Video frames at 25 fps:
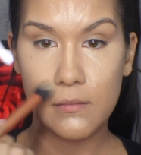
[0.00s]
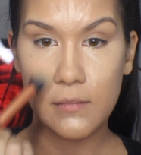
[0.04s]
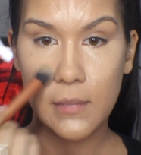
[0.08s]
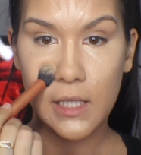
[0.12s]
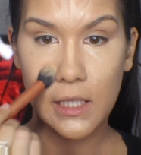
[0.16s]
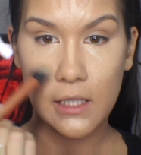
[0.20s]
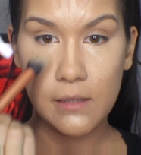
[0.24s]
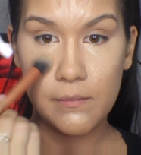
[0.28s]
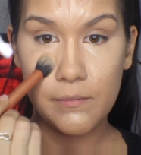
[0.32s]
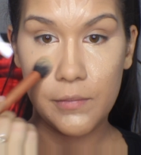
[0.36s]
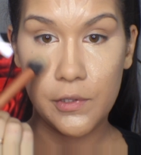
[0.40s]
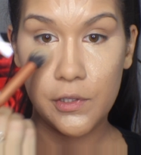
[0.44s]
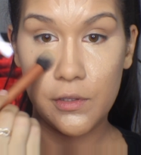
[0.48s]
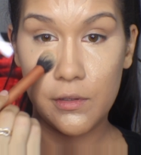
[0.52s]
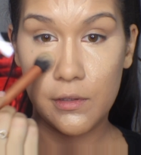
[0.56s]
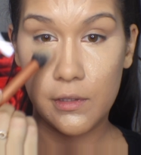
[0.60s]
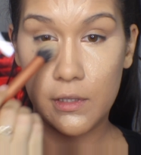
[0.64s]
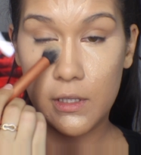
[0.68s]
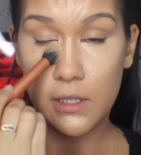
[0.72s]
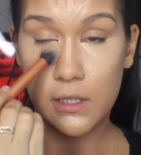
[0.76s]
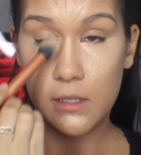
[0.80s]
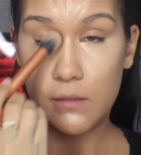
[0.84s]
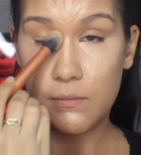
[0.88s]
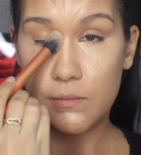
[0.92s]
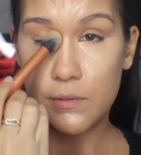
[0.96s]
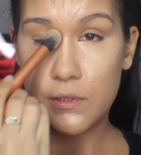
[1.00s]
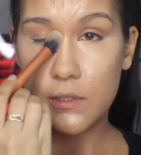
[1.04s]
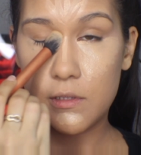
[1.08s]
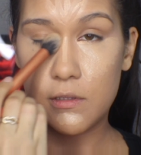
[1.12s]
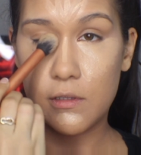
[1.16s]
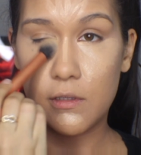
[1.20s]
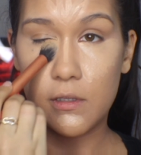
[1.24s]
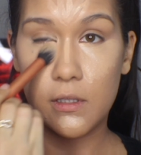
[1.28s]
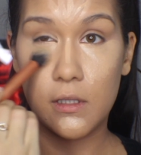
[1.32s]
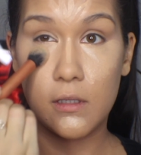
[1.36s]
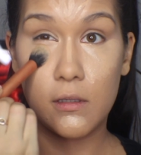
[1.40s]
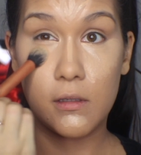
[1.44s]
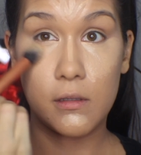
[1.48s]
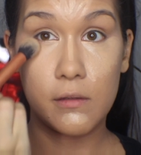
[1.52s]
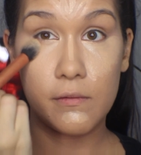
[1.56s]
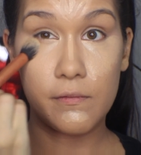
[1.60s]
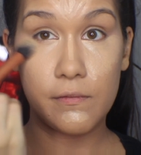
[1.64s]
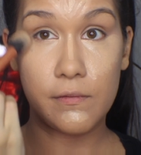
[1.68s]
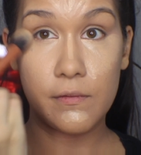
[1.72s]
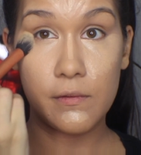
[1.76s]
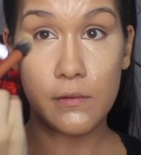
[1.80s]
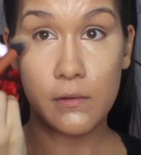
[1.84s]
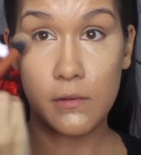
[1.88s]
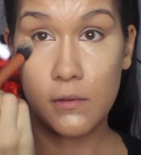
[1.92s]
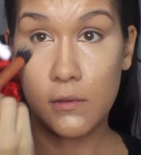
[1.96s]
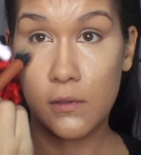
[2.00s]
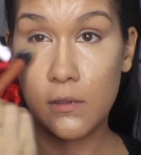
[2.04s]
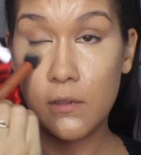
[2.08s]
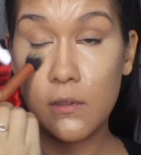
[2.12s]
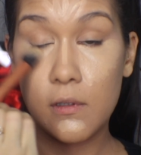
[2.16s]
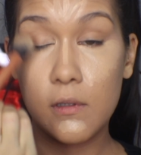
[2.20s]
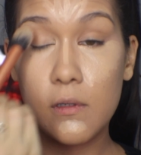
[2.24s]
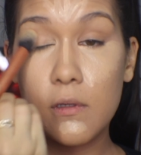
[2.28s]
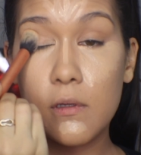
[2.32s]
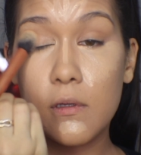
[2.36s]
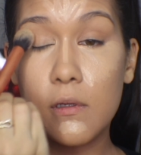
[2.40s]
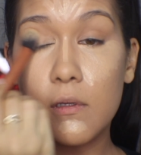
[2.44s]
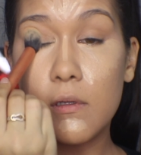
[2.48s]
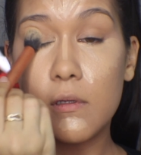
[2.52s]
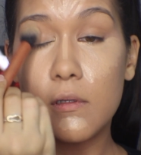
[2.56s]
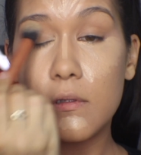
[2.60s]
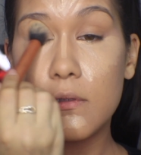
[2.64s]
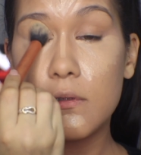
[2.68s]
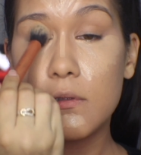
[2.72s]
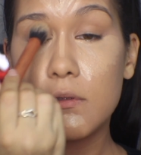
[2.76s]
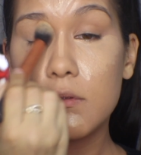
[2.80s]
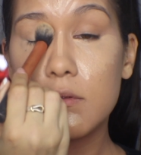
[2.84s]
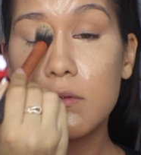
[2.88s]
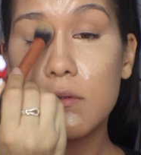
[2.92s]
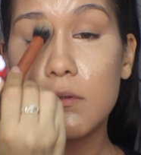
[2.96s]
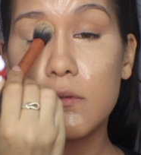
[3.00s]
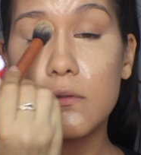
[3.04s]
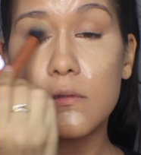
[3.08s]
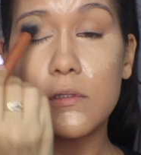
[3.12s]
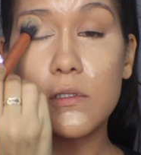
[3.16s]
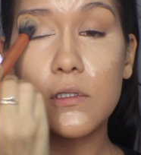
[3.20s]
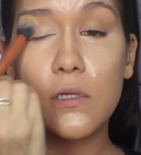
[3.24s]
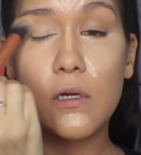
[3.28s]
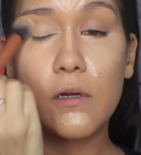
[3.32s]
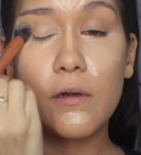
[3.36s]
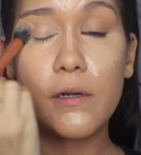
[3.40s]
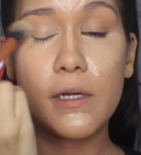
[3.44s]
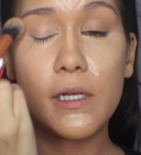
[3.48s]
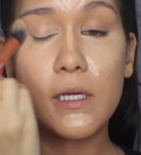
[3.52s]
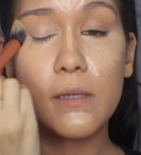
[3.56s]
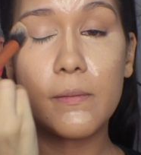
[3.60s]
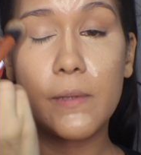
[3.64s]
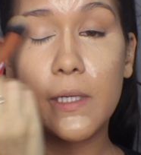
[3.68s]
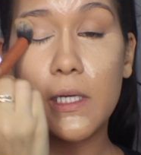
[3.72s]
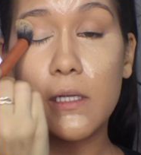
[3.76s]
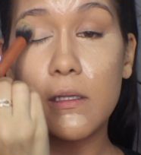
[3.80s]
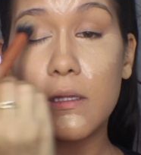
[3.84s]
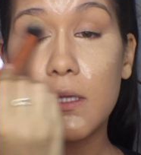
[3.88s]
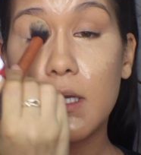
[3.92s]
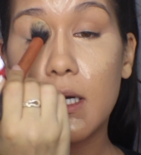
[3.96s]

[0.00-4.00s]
my computer keeps turning off. I'm sorry about